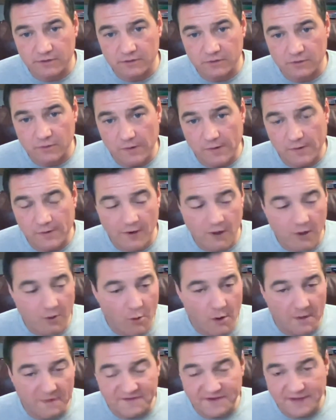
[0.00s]
We were all
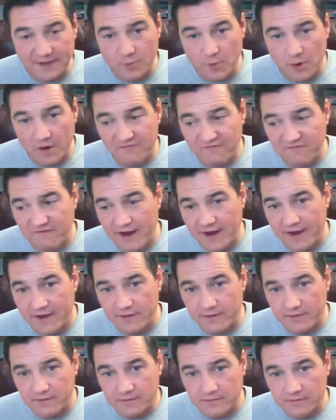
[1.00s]
one team, one fight.
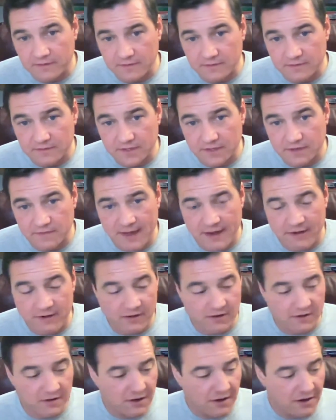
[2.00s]
Didn't
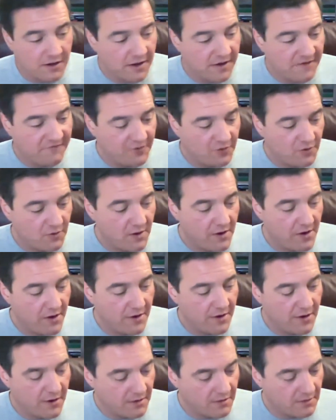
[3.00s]
matter if you were
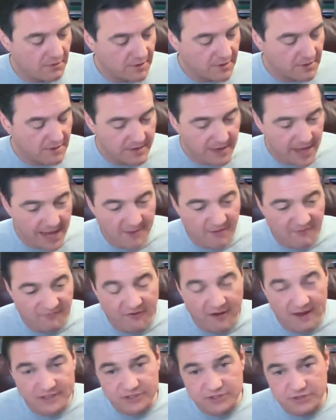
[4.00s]
wearing a
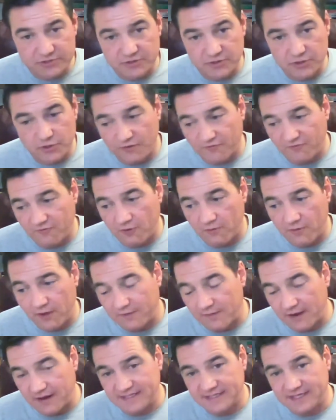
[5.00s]
camouflage uniform like
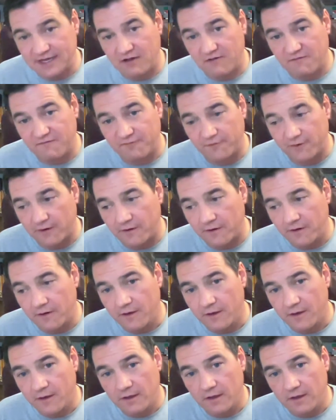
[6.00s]
myself or
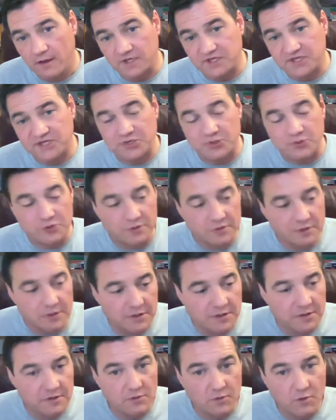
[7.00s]
a suit
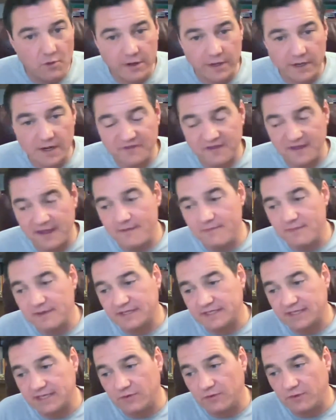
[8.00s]
working at the
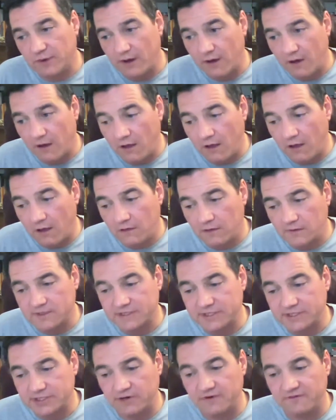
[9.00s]
embassy. We all
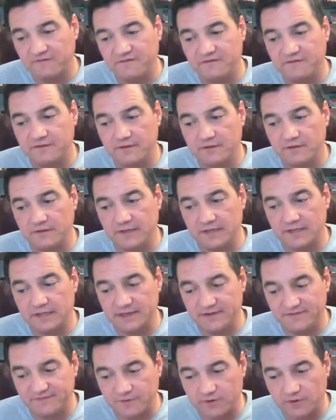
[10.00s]
served this
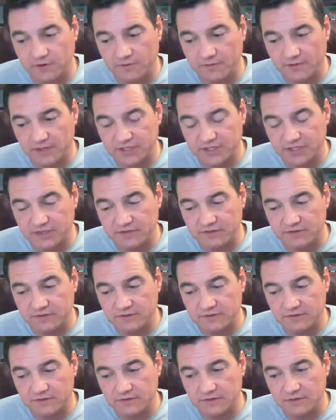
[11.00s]
difficult mission,
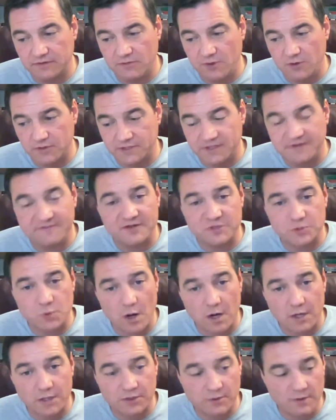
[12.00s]
and most of us
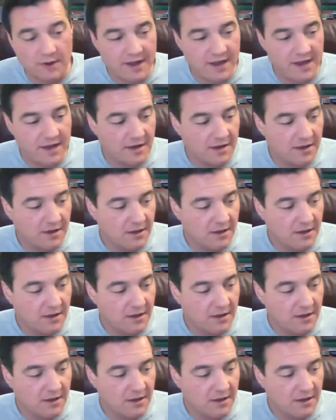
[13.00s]
walked away